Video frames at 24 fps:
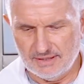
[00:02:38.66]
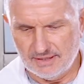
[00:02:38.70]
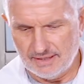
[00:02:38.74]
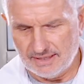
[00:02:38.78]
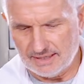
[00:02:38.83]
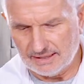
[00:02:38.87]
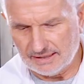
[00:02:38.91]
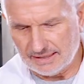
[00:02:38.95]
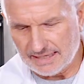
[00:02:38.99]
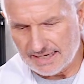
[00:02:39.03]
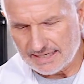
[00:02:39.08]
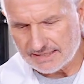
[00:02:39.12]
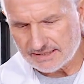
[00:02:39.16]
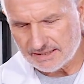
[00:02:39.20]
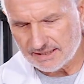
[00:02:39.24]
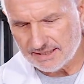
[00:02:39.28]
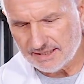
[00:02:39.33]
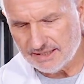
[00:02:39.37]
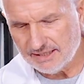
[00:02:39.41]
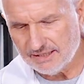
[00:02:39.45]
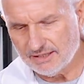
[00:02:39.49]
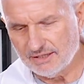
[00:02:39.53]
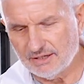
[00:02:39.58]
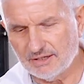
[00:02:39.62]
And
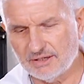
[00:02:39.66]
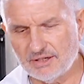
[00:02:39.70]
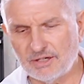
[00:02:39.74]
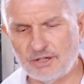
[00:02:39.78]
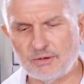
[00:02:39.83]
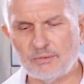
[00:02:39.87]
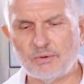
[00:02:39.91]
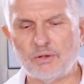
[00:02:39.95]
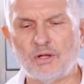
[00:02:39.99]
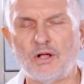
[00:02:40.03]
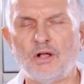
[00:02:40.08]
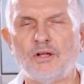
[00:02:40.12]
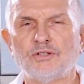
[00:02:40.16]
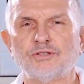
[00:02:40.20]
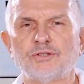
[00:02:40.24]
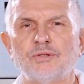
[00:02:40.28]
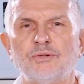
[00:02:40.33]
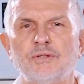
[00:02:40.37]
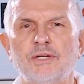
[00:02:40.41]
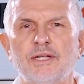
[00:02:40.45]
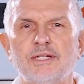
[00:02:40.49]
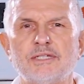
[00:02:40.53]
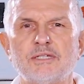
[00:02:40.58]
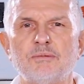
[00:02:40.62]
lastly, you will also
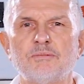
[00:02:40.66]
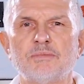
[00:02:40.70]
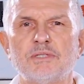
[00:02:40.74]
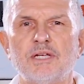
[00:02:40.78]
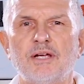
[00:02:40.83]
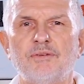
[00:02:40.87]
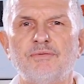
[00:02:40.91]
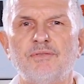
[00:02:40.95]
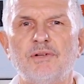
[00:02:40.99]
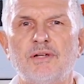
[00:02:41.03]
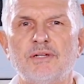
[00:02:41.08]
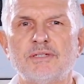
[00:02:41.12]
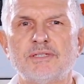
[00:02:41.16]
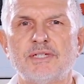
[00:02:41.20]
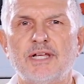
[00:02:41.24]
need some Teflon